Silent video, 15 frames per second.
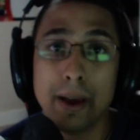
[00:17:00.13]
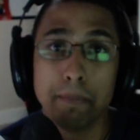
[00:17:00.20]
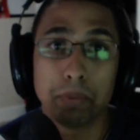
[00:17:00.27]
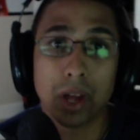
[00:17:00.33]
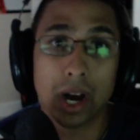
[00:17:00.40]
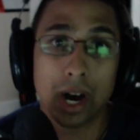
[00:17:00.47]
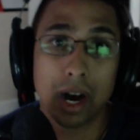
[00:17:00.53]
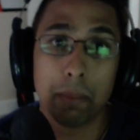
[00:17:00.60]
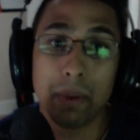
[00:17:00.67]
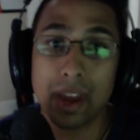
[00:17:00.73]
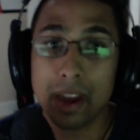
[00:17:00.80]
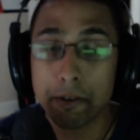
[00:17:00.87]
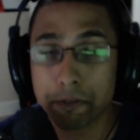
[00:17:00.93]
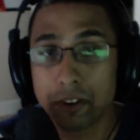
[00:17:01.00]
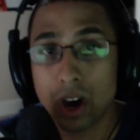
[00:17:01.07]

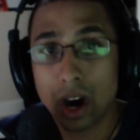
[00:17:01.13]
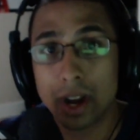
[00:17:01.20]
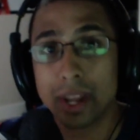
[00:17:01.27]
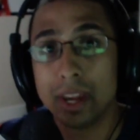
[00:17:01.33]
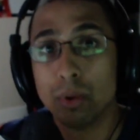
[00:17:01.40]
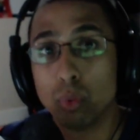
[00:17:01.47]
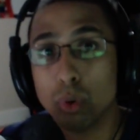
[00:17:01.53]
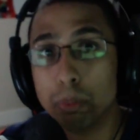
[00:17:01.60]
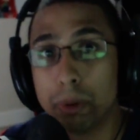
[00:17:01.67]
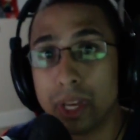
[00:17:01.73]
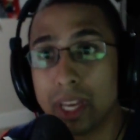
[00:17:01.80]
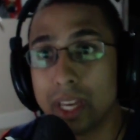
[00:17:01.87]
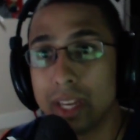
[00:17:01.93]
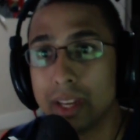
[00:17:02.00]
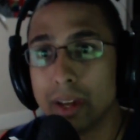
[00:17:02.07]
If not, it will
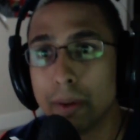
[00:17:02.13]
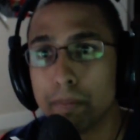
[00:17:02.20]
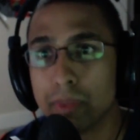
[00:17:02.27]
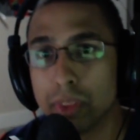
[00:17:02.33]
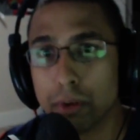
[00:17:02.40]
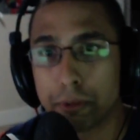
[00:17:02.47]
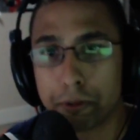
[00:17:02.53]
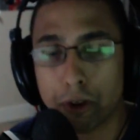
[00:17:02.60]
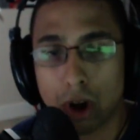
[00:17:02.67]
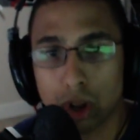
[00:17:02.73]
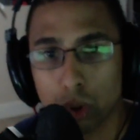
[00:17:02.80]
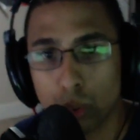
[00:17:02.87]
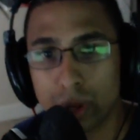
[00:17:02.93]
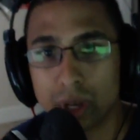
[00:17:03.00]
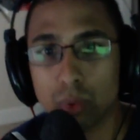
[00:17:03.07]
be the
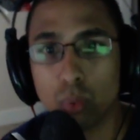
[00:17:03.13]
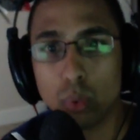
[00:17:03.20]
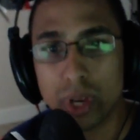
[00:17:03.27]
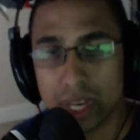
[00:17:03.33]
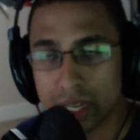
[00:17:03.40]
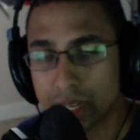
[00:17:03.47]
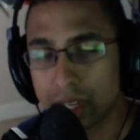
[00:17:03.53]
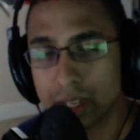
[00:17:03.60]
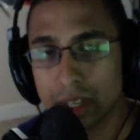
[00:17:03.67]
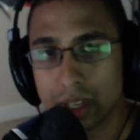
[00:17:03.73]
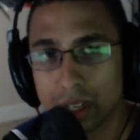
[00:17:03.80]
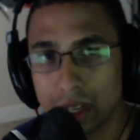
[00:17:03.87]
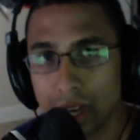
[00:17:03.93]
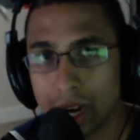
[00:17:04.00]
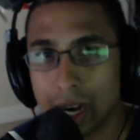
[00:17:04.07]
following week.
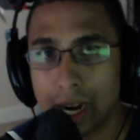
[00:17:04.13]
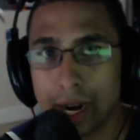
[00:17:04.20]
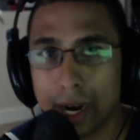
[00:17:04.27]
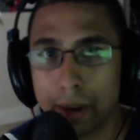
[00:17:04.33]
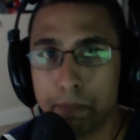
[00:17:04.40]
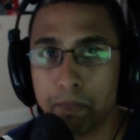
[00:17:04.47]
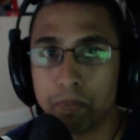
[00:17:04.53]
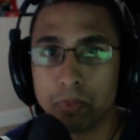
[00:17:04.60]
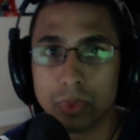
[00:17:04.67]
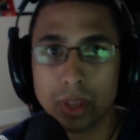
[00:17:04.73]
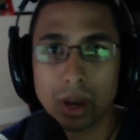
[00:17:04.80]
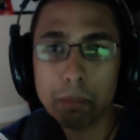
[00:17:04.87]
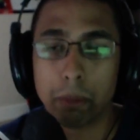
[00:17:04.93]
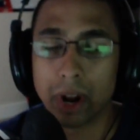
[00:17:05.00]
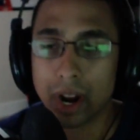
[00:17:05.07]

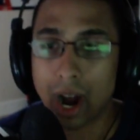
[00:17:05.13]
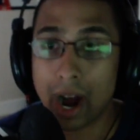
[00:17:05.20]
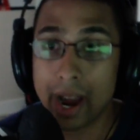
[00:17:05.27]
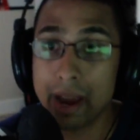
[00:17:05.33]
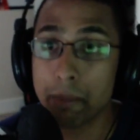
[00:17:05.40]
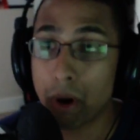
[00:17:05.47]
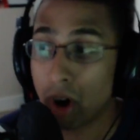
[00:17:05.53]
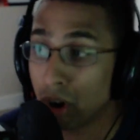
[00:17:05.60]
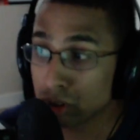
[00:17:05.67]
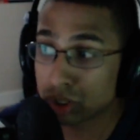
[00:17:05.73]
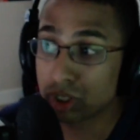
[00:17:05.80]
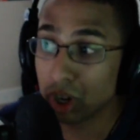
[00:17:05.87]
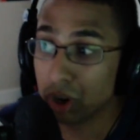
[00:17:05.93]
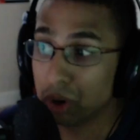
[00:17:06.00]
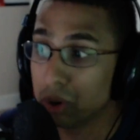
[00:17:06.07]
But I am
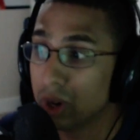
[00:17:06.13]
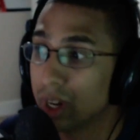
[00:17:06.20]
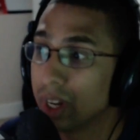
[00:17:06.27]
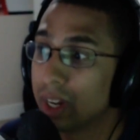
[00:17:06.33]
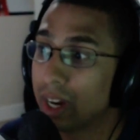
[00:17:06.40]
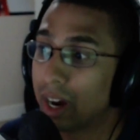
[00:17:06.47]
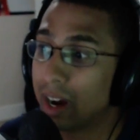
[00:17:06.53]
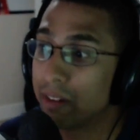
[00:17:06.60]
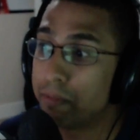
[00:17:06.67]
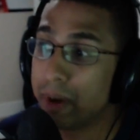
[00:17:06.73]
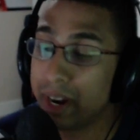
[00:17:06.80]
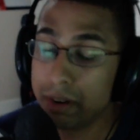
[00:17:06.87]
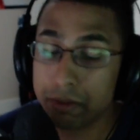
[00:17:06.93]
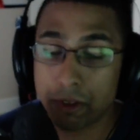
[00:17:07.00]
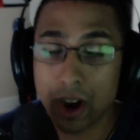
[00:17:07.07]
also been
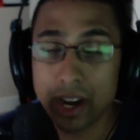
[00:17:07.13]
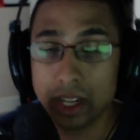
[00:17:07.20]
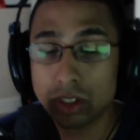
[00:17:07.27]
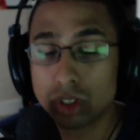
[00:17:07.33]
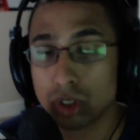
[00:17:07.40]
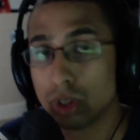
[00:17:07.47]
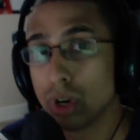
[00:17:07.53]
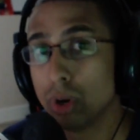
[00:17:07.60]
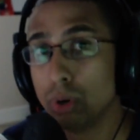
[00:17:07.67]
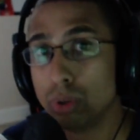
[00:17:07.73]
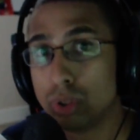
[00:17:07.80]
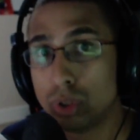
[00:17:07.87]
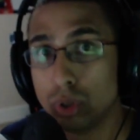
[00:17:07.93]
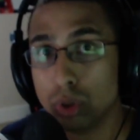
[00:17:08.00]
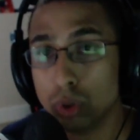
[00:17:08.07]
invited to go
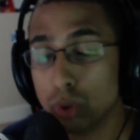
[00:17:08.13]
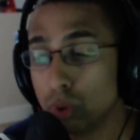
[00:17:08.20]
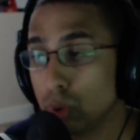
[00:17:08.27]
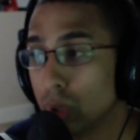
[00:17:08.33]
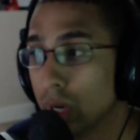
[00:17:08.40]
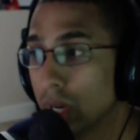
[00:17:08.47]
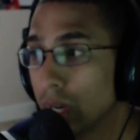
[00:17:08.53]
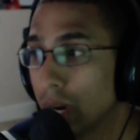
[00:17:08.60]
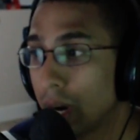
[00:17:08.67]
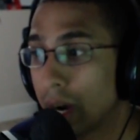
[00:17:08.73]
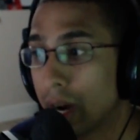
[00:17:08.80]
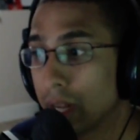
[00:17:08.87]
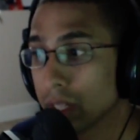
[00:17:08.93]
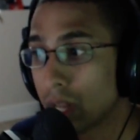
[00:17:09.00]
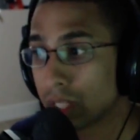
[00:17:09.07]
to
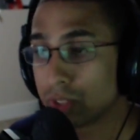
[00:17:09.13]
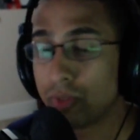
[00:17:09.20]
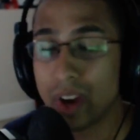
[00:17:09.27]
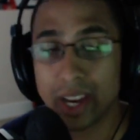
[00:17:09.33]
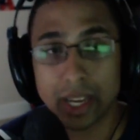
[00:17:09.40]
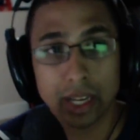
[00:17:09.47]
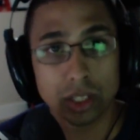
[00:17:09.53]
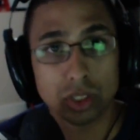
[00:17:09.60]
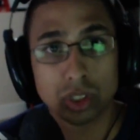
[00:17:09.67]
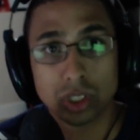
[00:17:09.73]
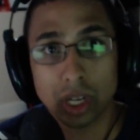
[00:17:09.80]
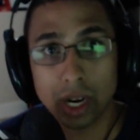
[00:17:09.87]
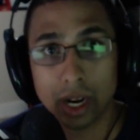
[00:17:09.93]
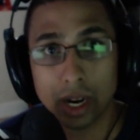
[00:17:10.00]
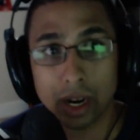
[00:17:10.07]
Las Vegas.
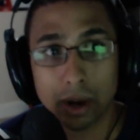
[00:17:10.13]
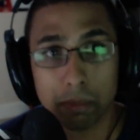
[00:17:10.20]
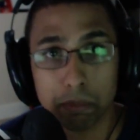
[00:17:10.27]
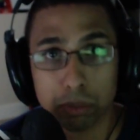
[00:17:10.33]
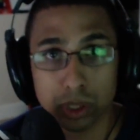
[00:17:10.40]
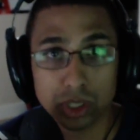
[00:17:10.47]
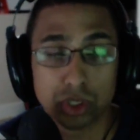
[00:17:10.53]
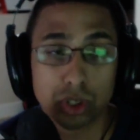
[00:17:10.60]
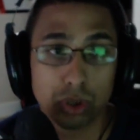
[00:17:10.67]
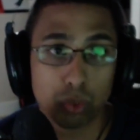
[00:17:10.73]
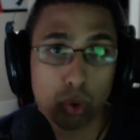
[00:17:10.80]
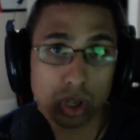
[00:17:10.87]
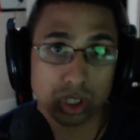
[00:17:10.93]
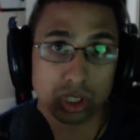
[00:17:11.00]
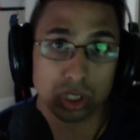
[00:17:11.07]
Blizzard
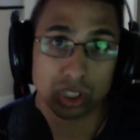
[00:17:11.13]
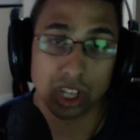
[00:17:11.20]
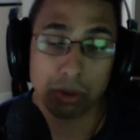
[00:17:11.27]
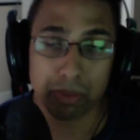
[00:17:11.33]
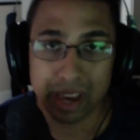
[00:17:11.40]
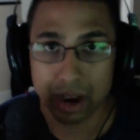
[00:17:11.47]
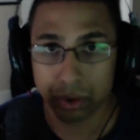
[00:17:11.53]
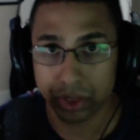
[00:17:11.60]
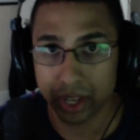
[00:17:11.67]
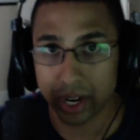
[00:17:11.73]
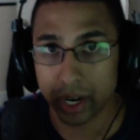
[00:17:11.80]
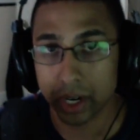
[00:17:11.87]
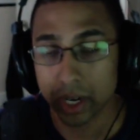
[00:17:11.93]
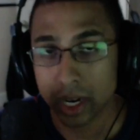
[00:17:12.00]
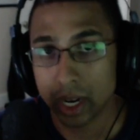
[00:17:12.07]
wants to send me out there